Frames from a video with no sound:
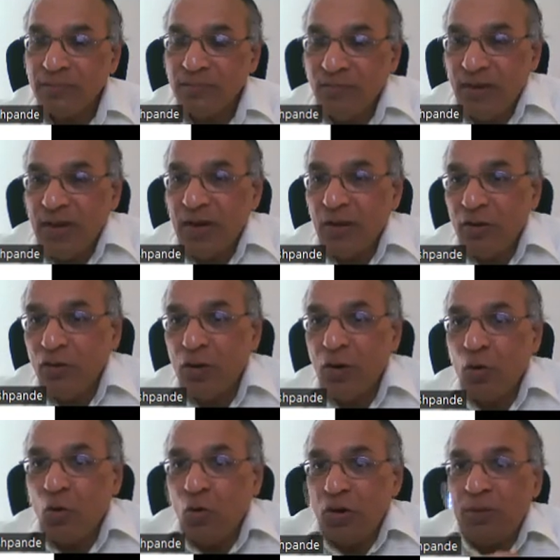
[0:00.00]
where your
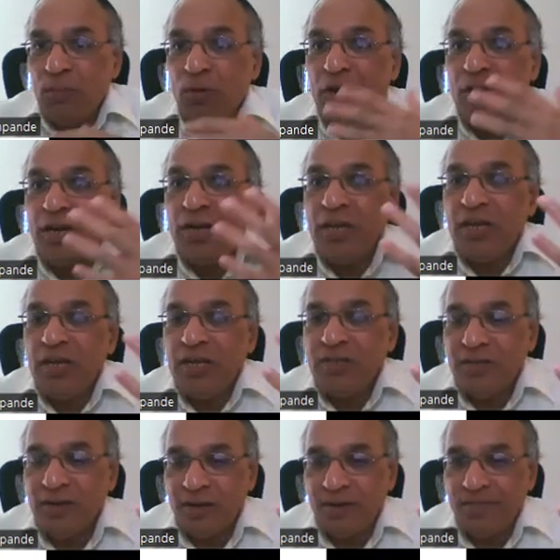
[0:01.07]
own immunity
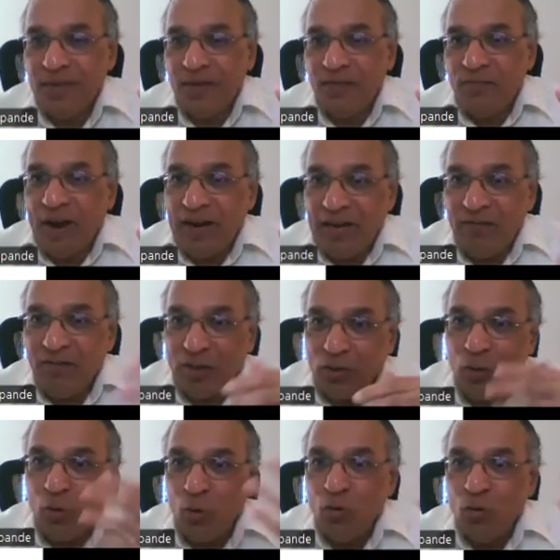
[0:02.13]
is fighting with
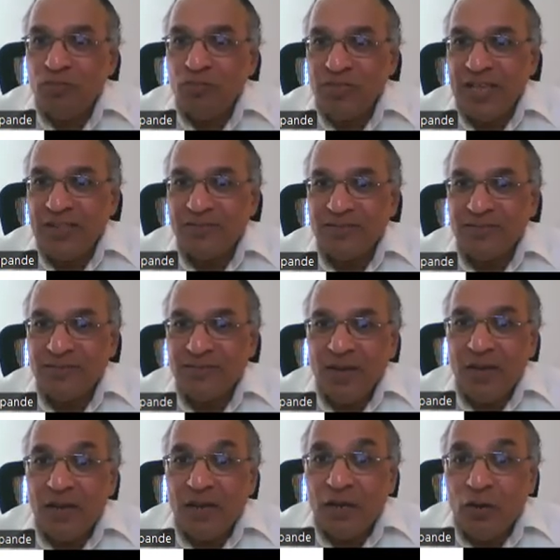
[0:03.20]
your own cells.
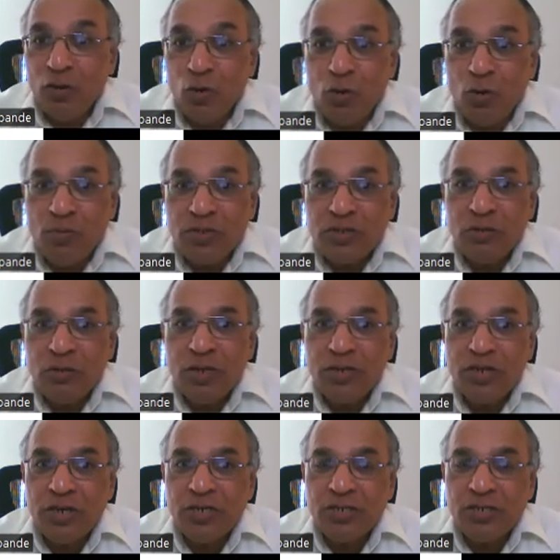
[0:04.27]
Neuromuscular
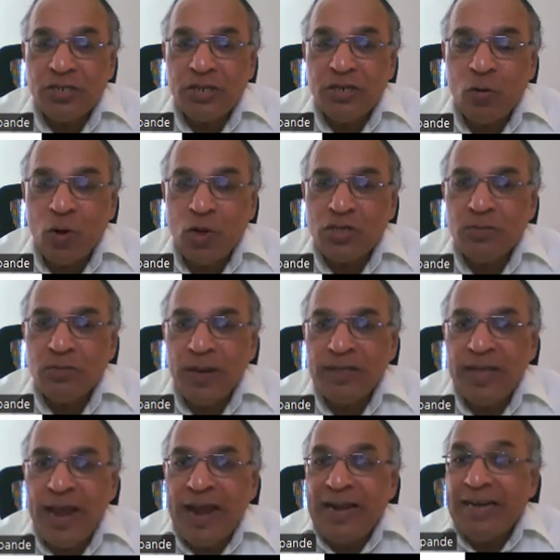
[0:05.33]
junction caused by
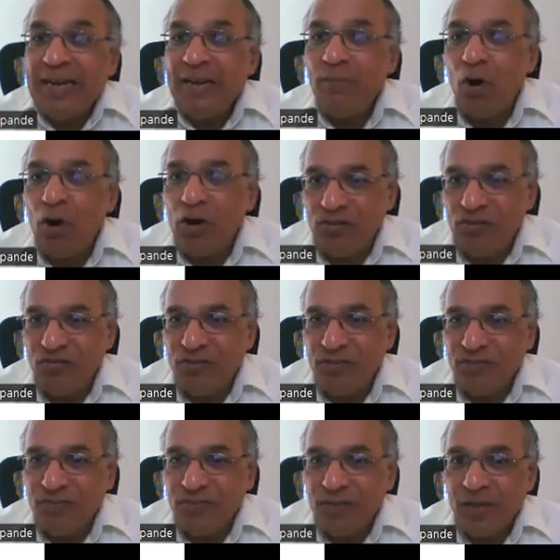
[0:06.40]
the antibodies
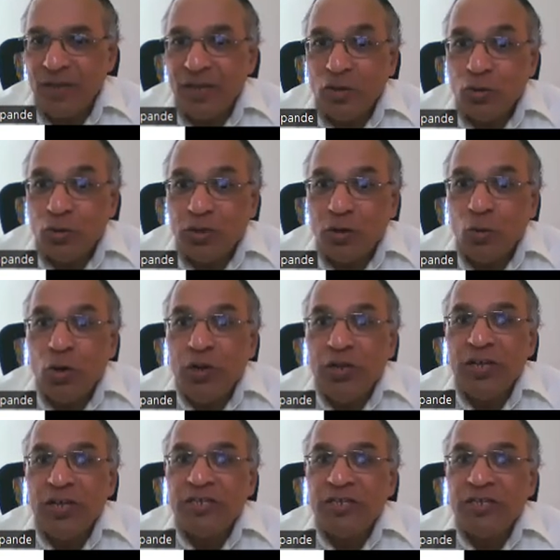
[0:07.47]
to the
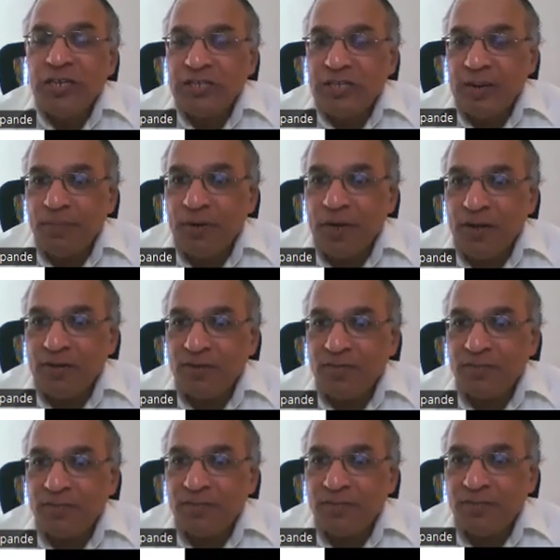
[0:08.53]
cholinergic receptors,
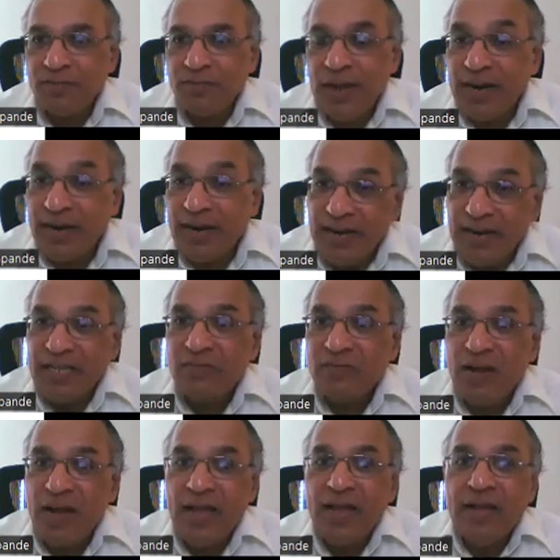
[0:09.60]
and that is
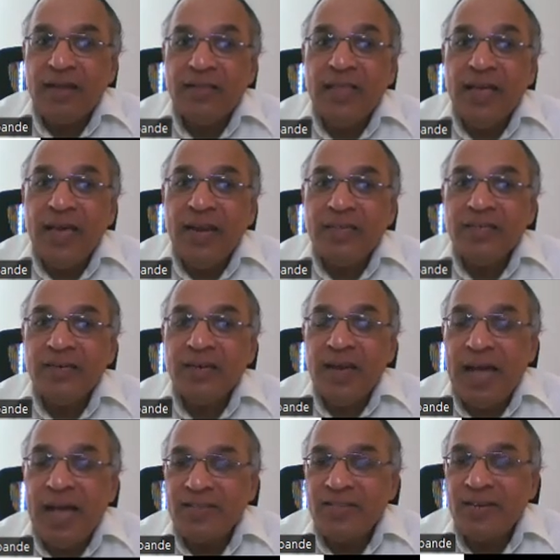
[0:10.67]
why there is a
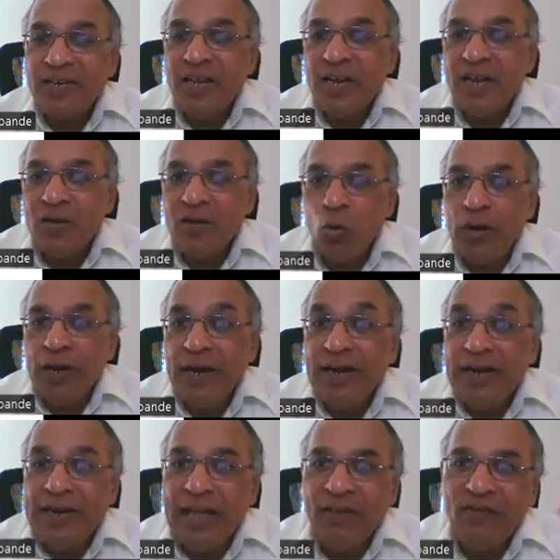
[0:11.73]

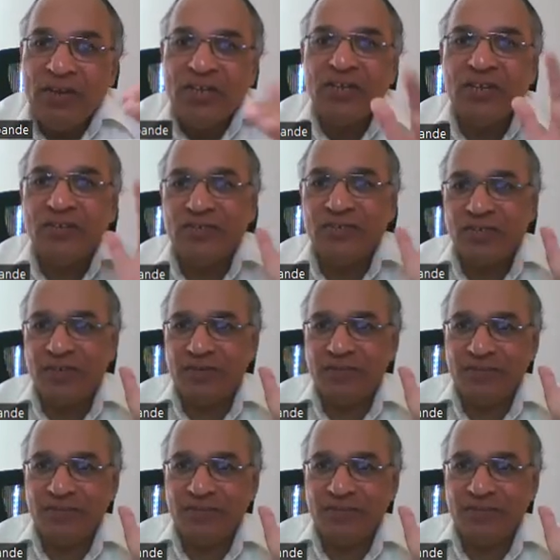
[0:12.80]
acetylcholine deficiency.